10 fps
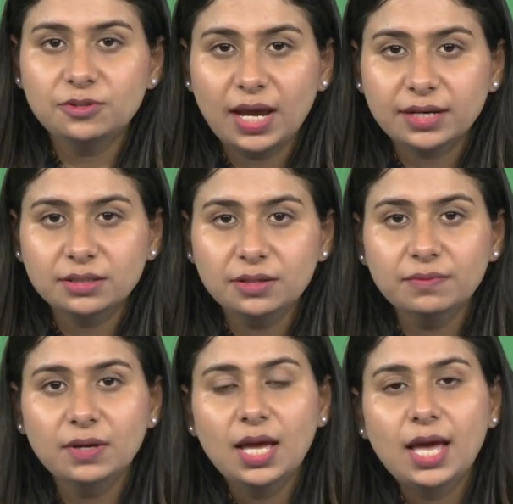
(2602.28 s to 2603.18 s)

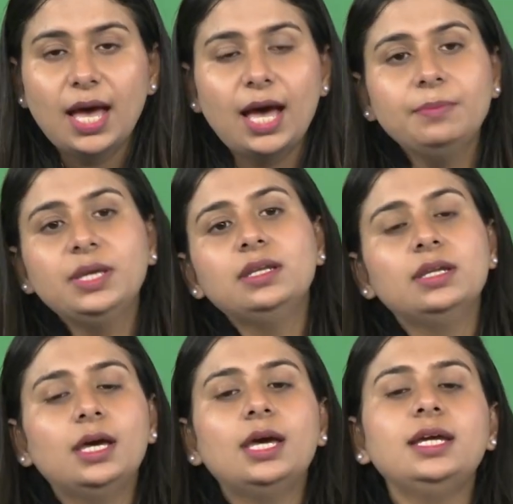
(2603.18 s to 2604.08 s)
interactive. I
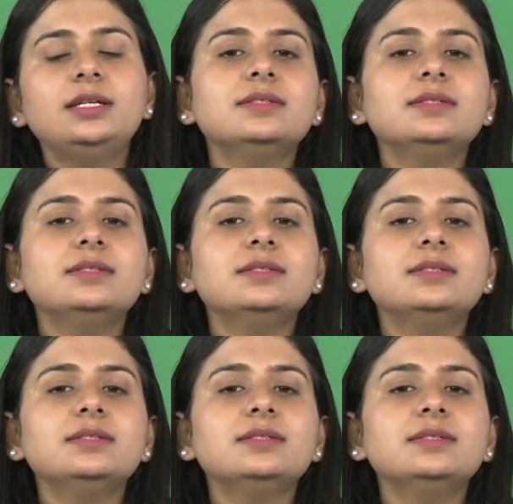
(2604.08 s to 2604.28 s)
mean, it